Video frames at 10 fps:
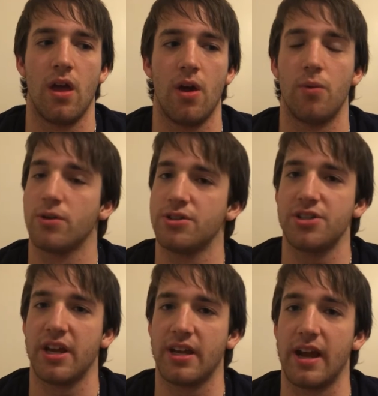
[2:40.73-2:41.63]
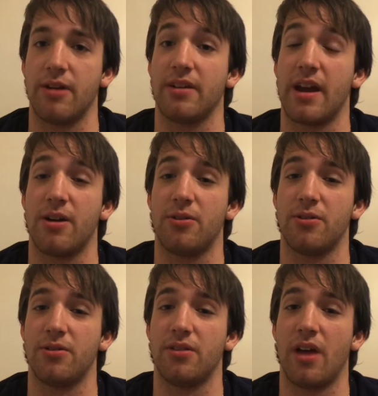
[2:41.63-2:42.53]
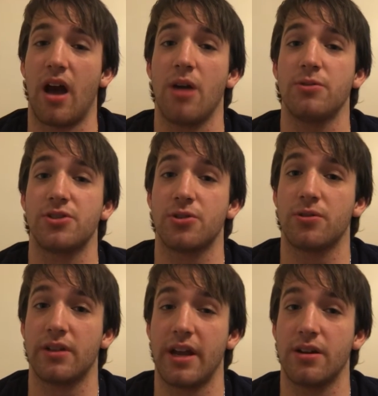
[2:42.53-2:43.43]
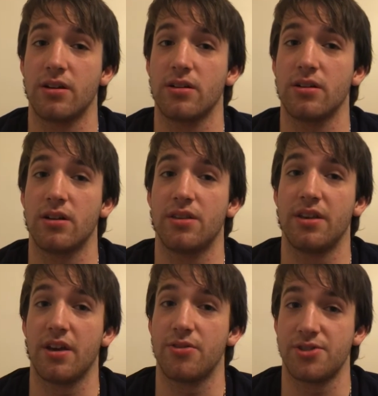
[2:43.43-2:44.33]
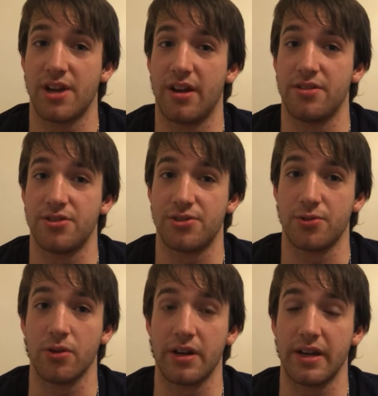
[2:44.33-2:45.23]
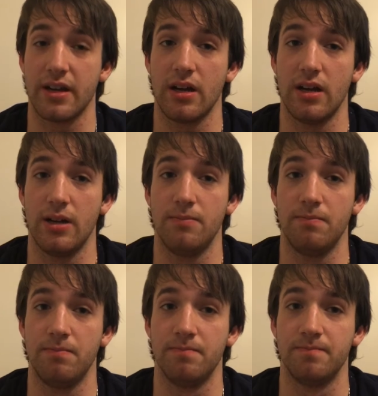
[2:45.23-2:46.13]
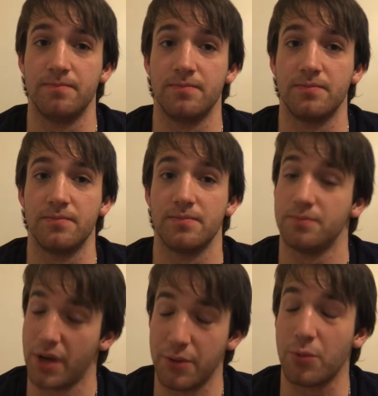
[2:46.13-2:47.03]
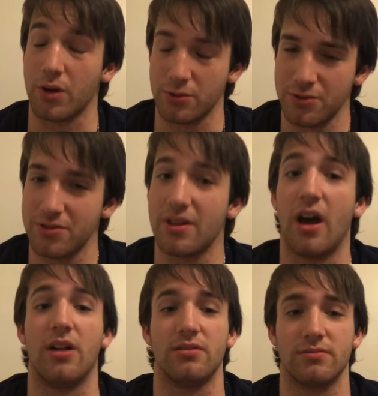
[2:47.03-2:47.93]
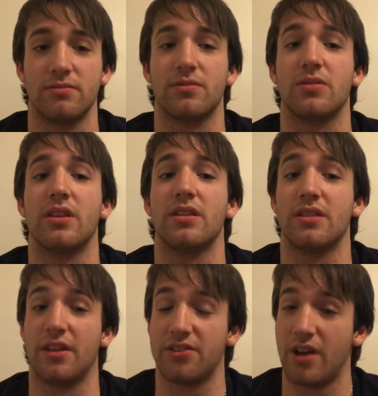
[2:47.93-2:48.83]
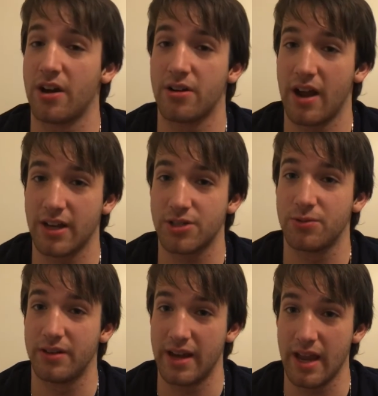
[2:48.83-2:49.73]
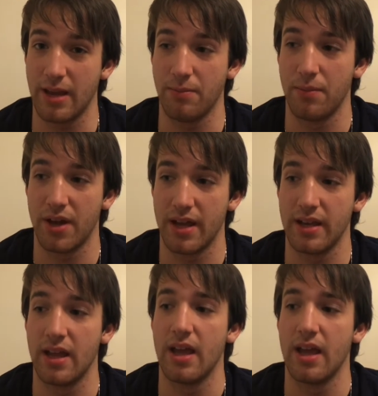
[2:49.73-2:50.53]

We're just hanging out. Now, I was told later the other side of the story by Rose. That's not her actual name, but